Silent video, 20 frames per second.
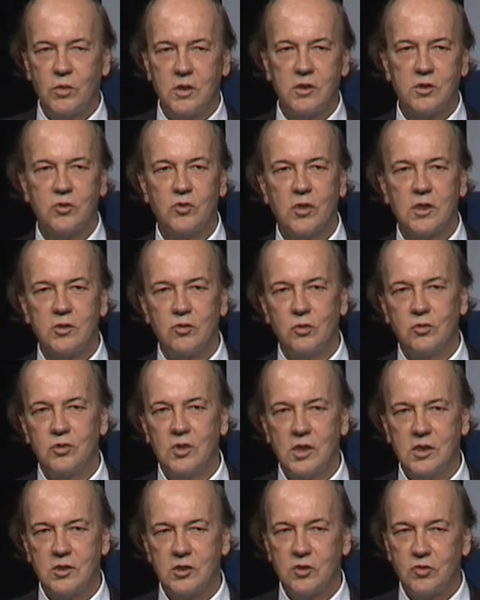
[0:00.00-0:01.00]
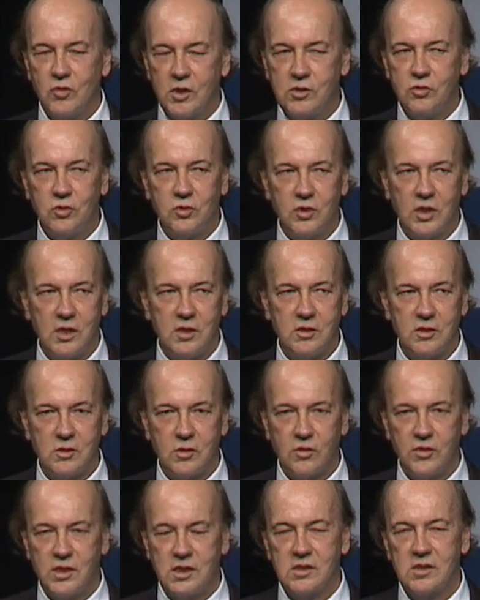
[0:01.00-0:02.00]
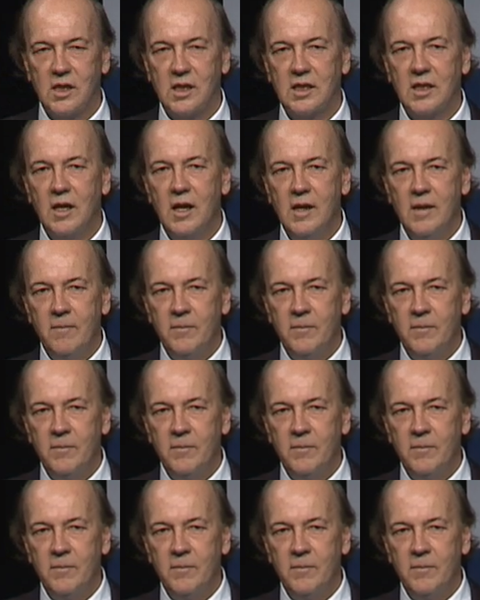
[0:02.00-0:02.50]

What are structural changes? Structural changes are things like,